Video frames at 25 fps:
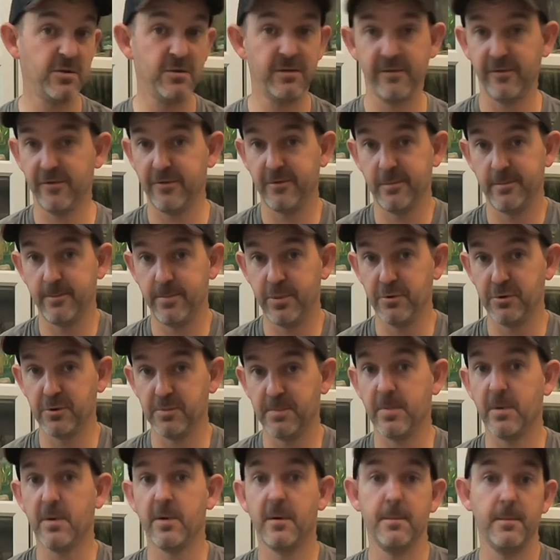If you want to push
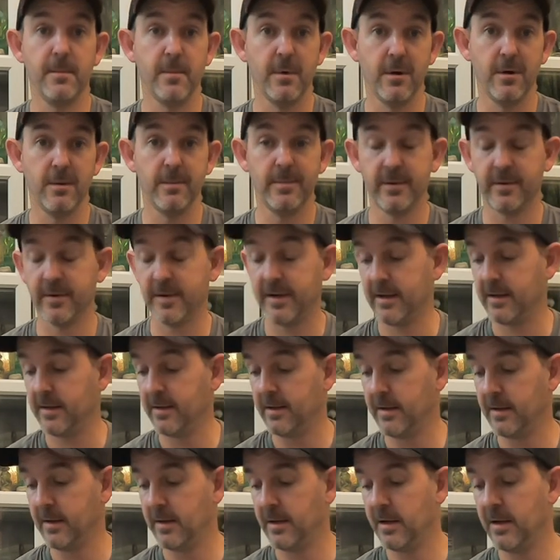bike, motorbike,
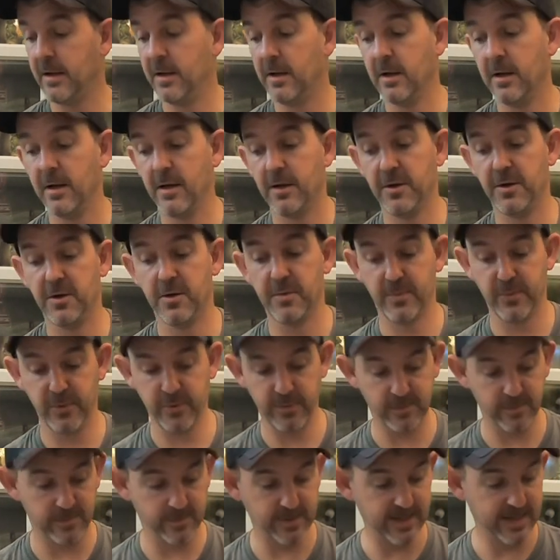you could
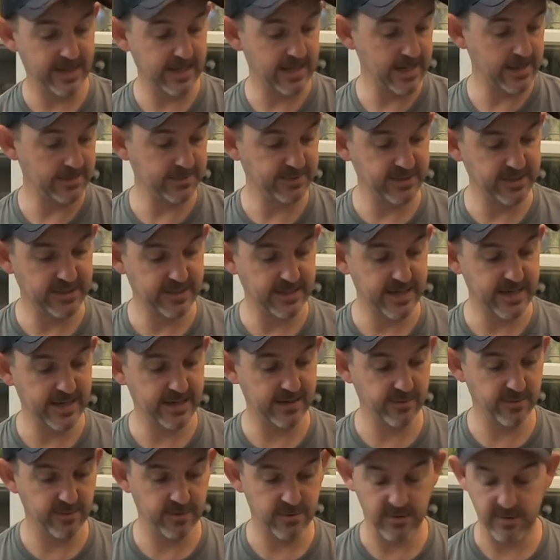probably collapse this
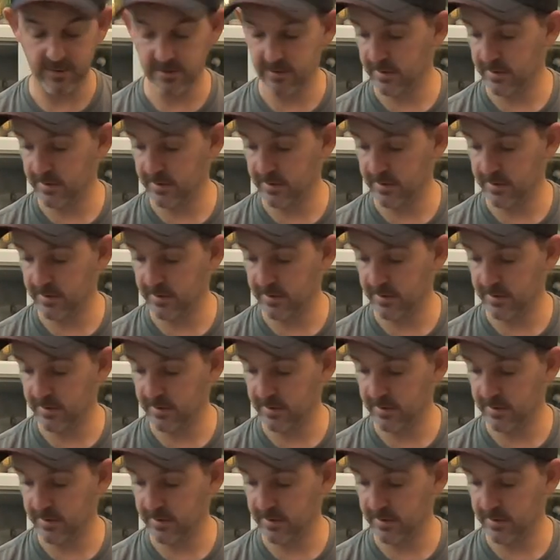down.